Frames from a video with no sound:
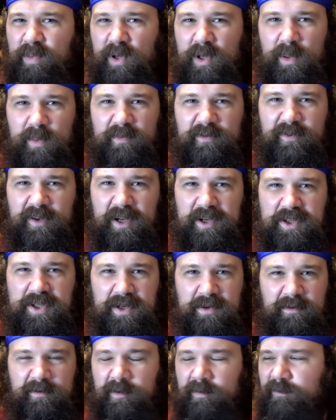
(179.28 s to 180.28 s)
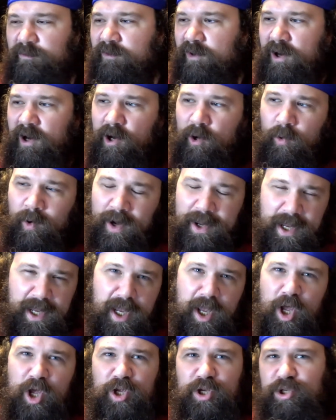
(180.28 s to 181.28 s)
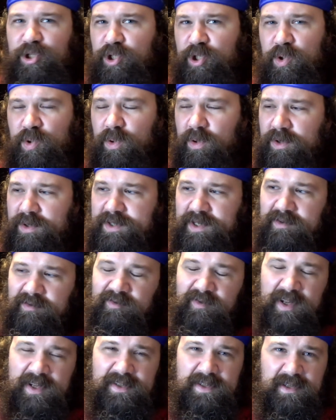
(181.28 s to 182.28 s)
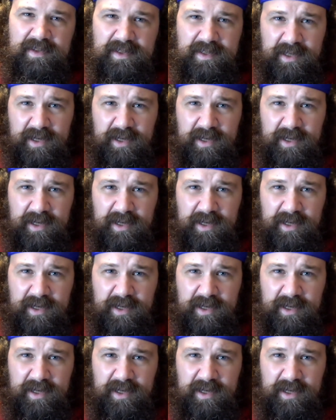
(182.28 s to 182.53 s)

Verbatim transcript: Pulp Fiction. From far away, Jules and Vincent's